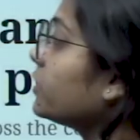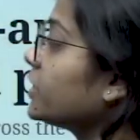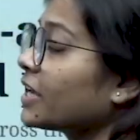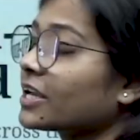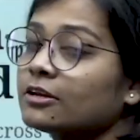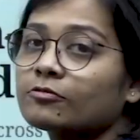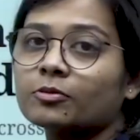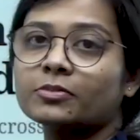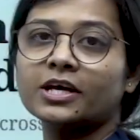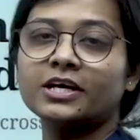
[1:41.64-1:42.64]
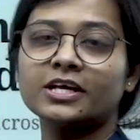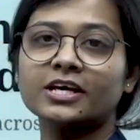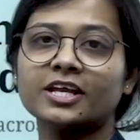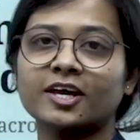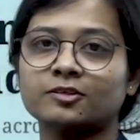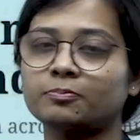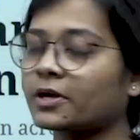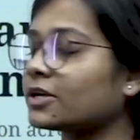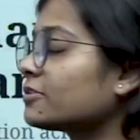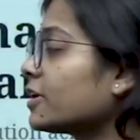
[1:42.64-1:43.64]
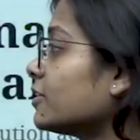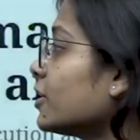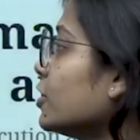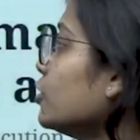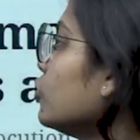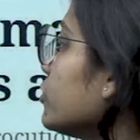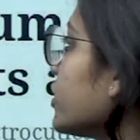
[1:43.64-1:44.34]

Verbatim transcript: been taken from the Indian Express and the news